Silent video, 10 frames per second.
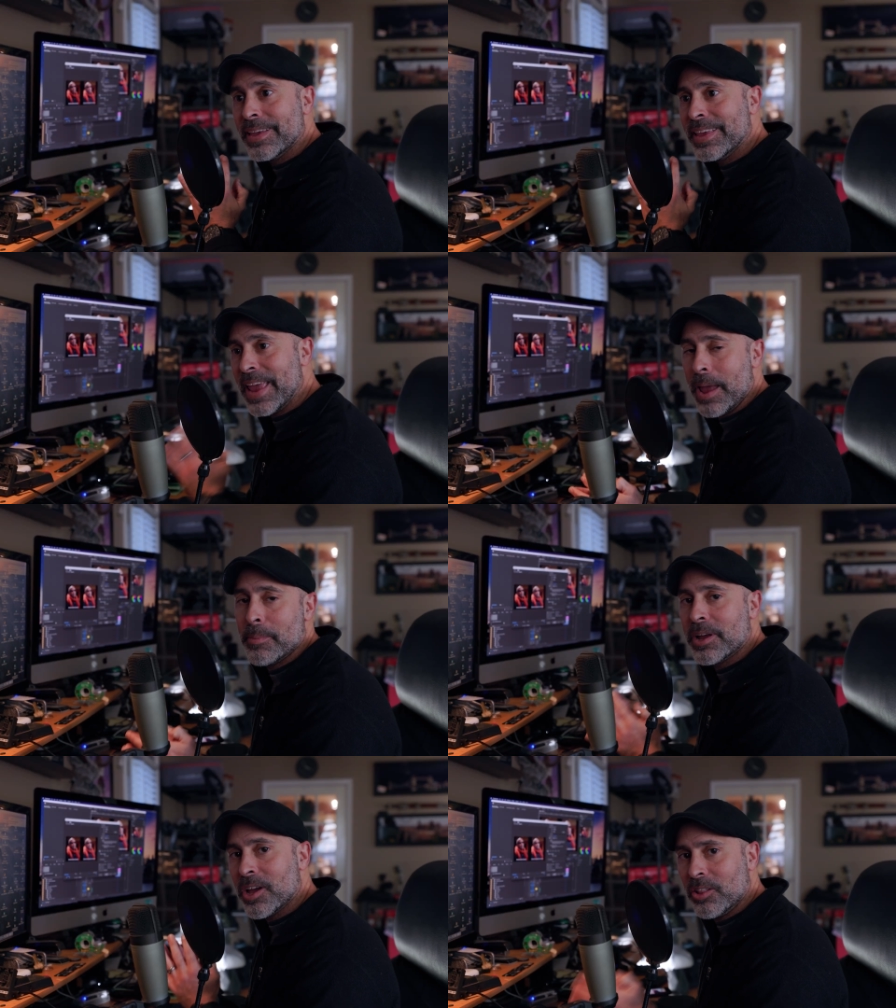
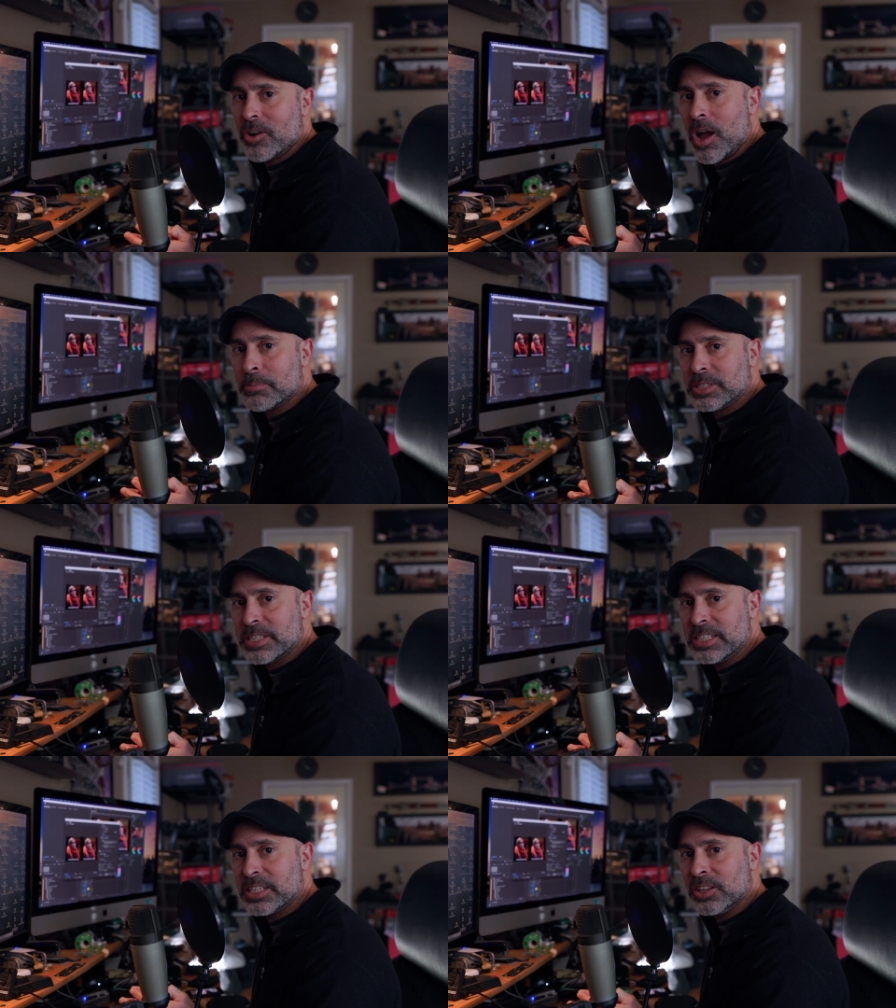Gamma color
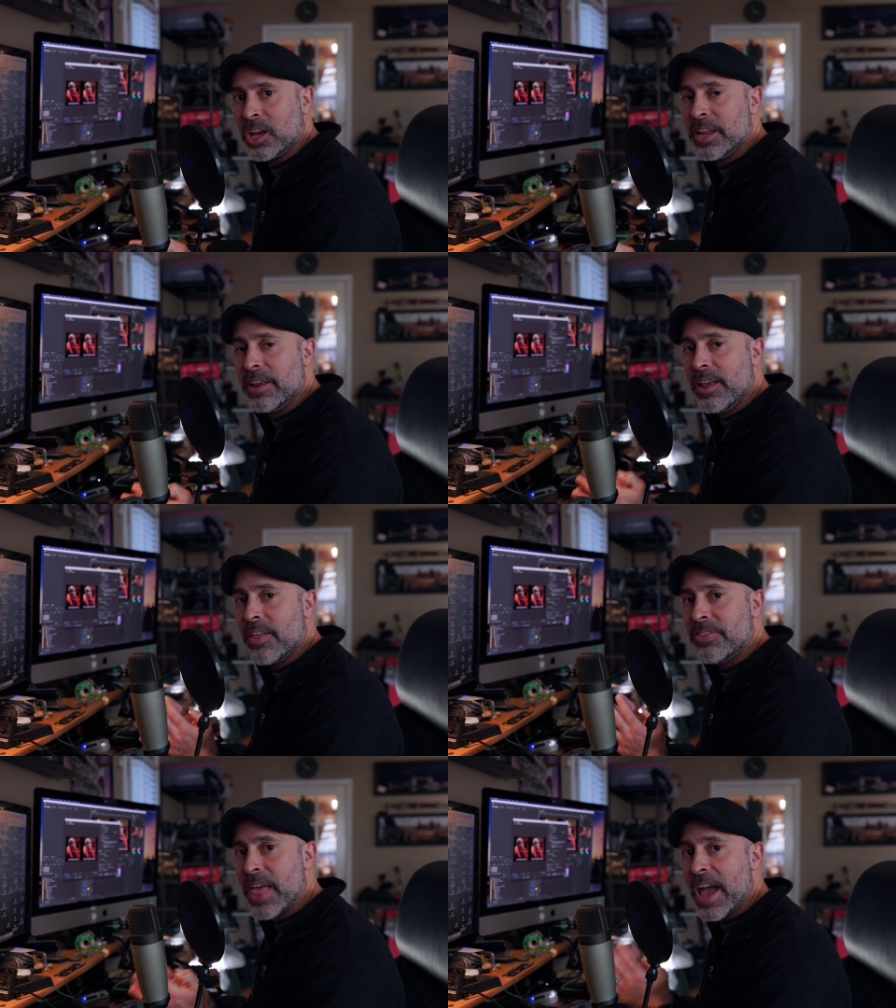compensation LUT
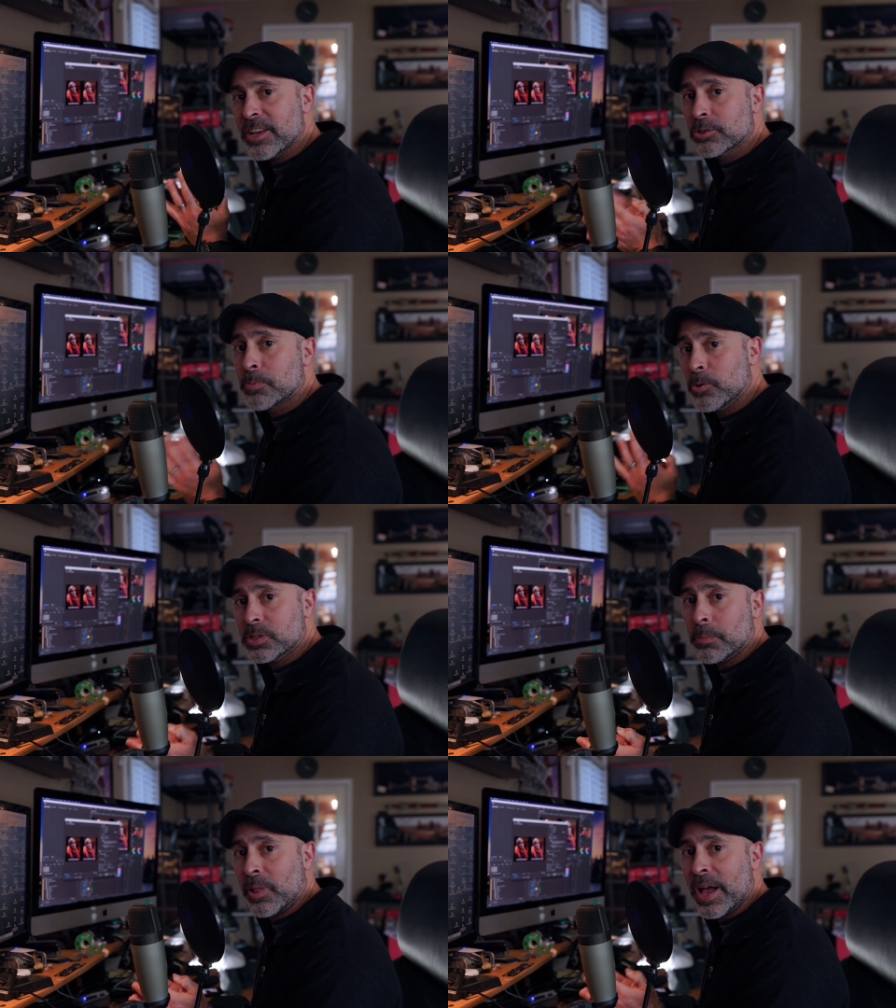that you're supposed
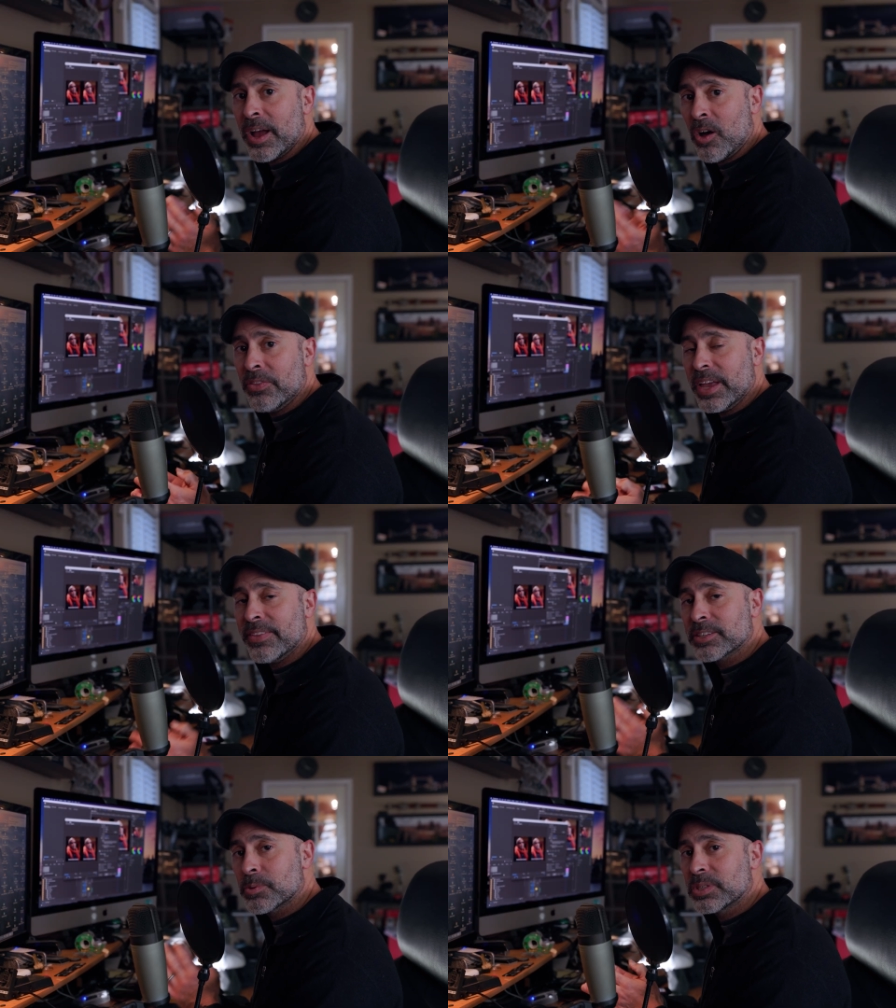to apply on the
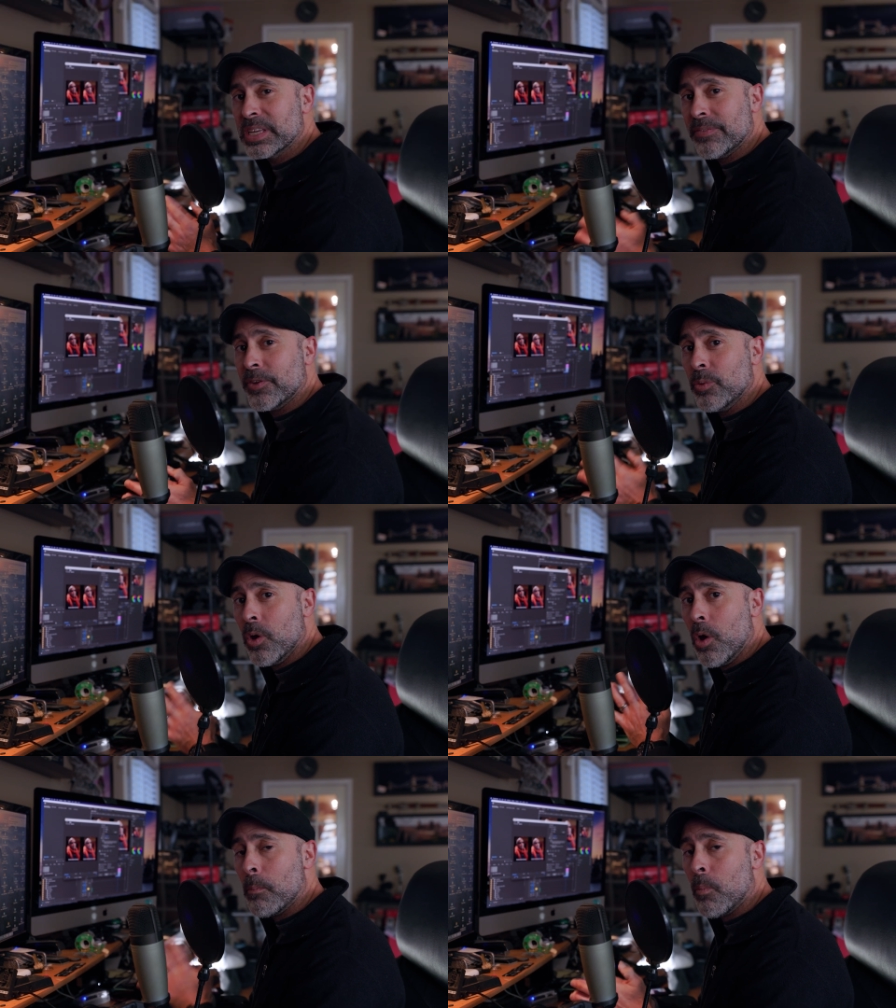end that's supposed to give you
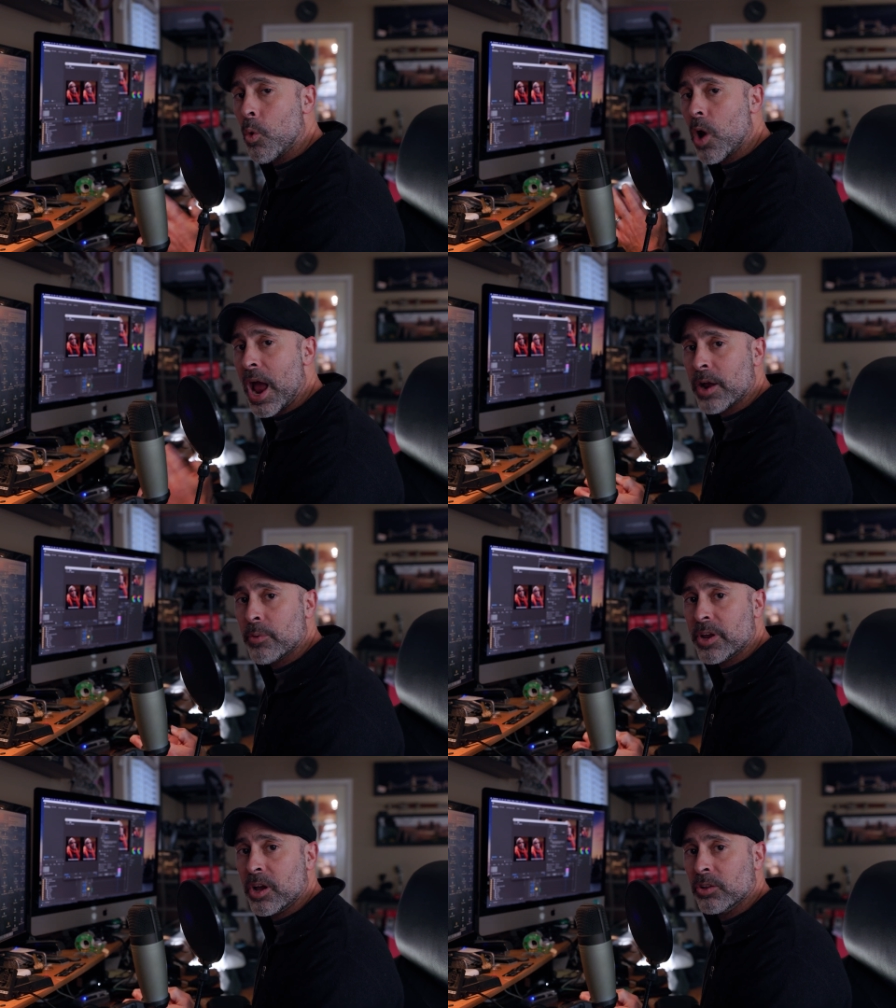more
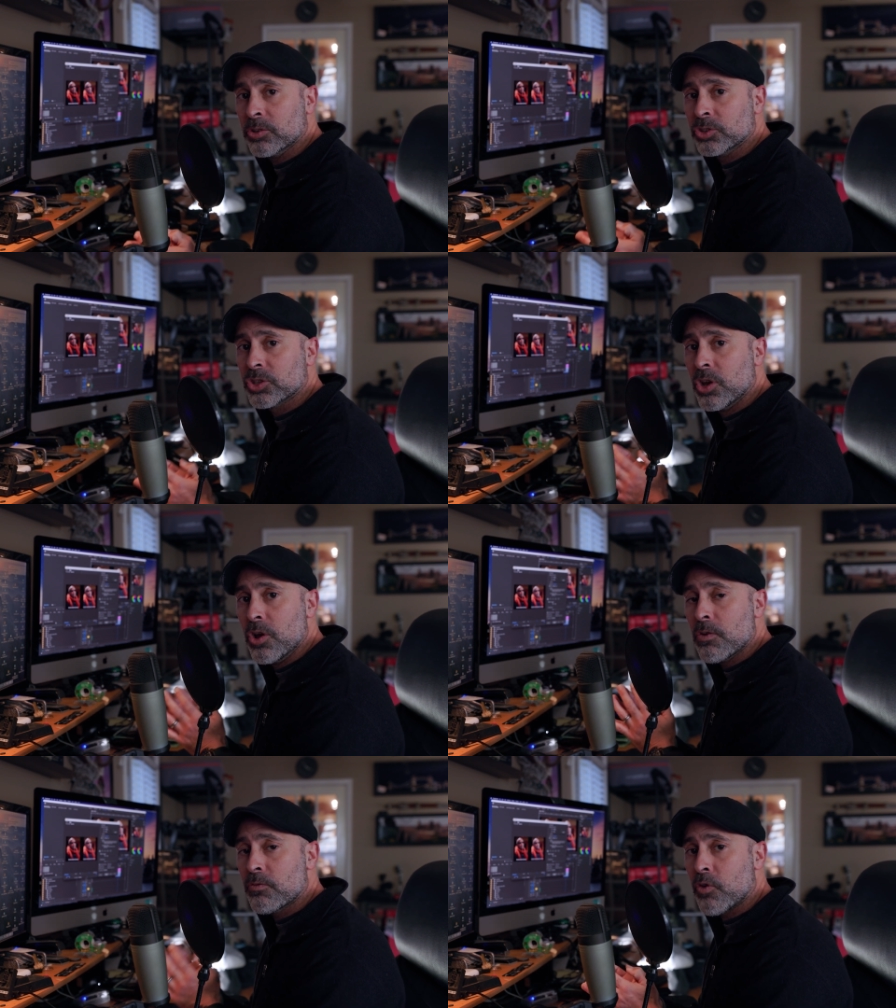accurate colors
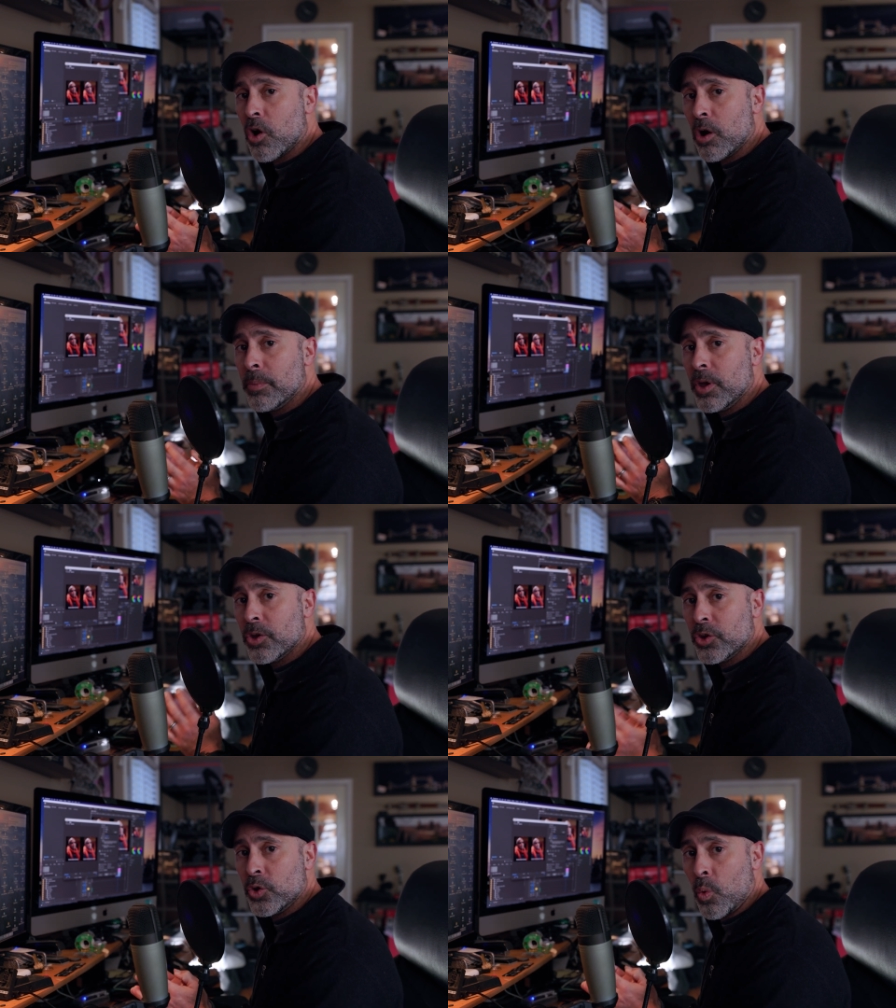from
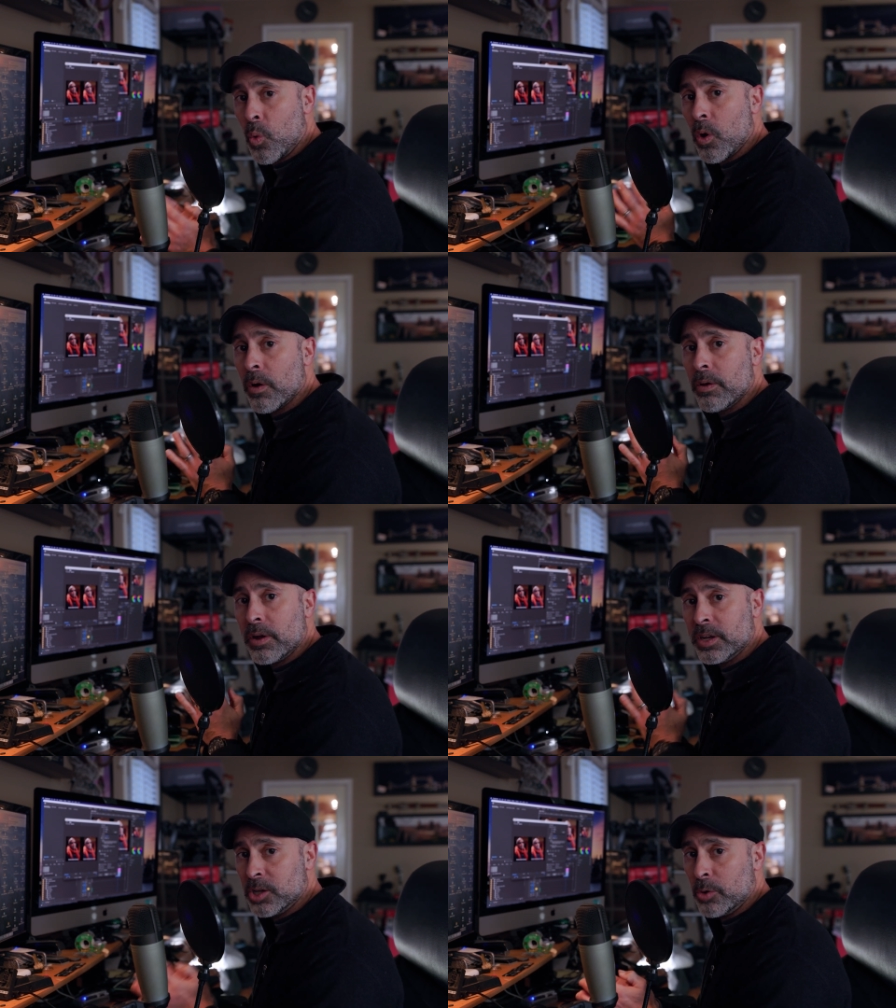your
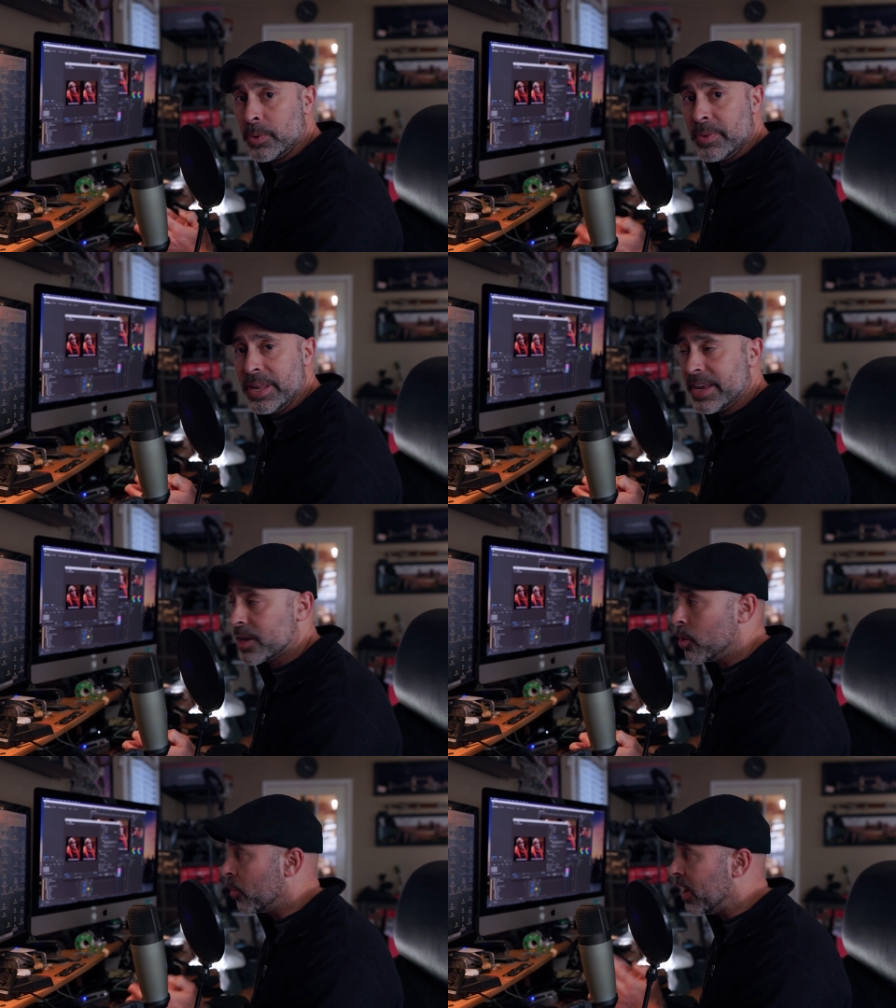Adobe Media
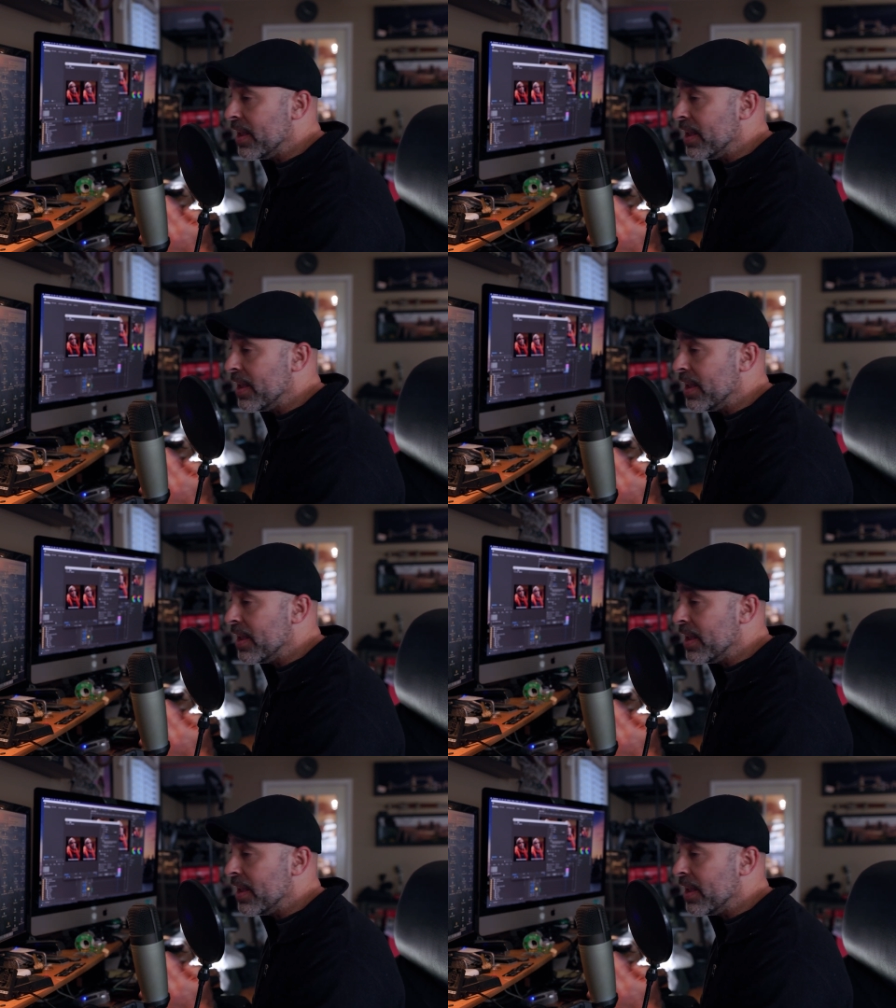Encoder.